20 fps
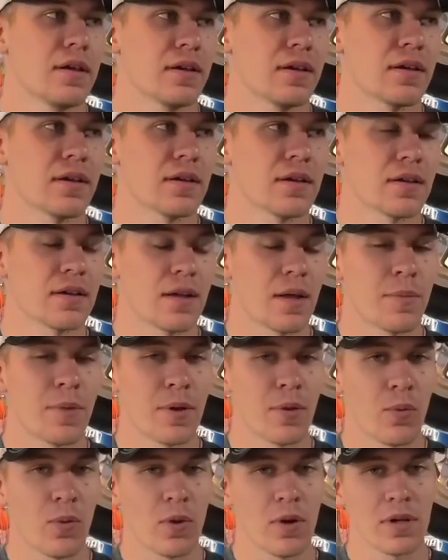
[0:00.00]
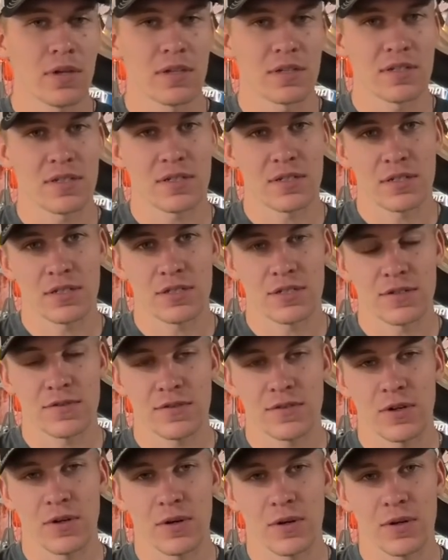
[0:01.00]
and I've been wanting a stick shift
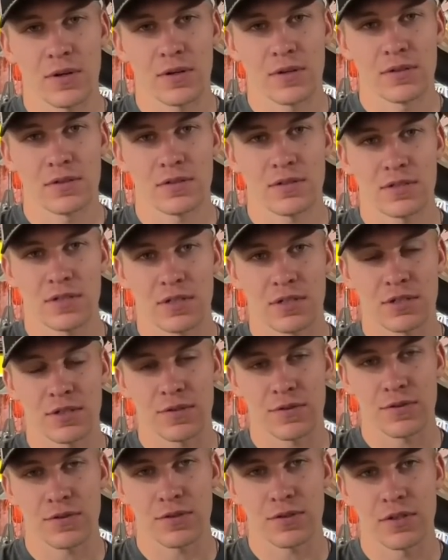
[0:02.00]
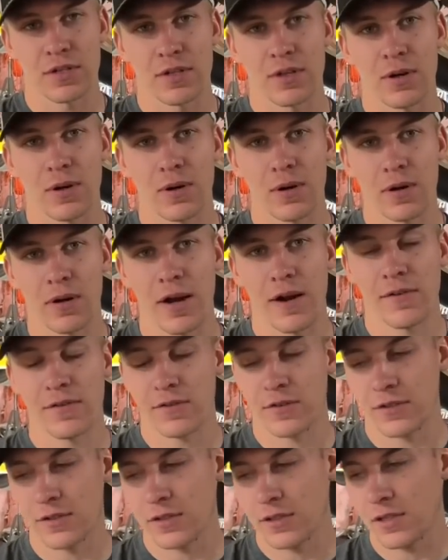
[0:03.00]
street car
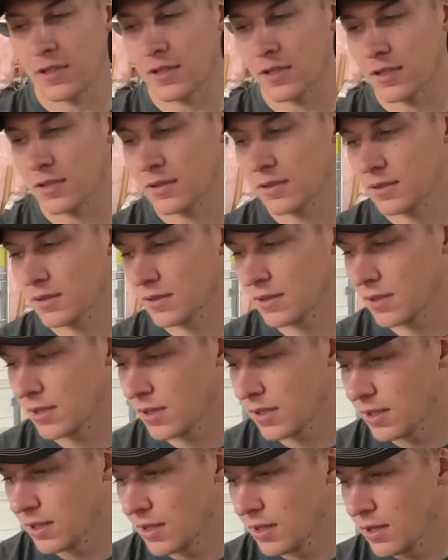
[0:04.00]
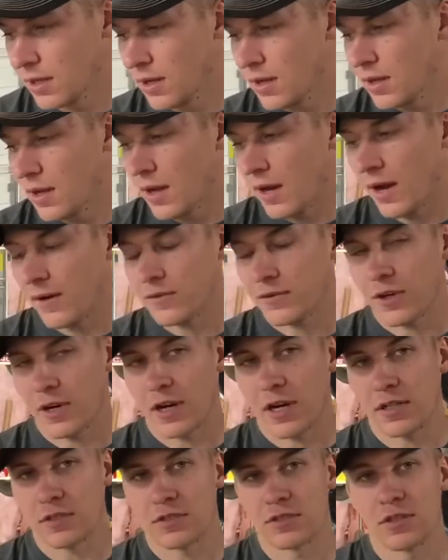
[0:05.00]
after I
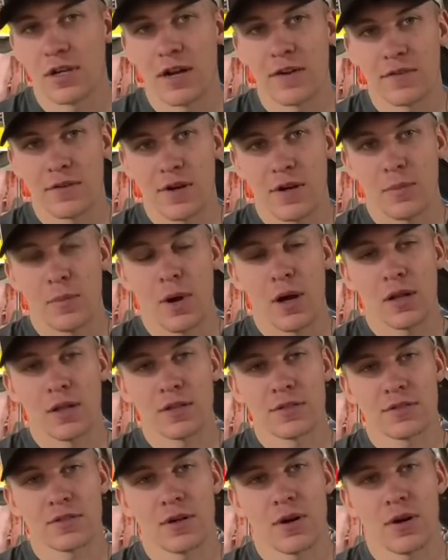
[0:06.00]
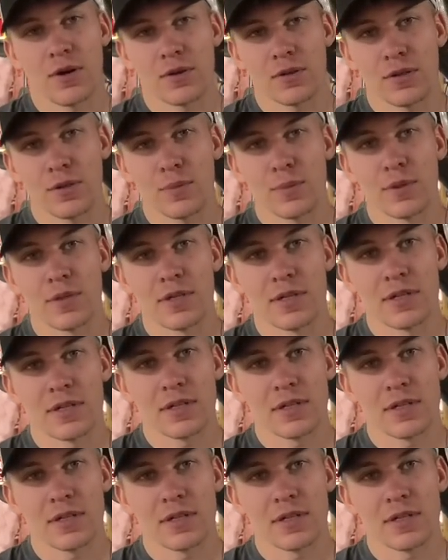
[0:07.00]
got to drive around Molly's car a little bit.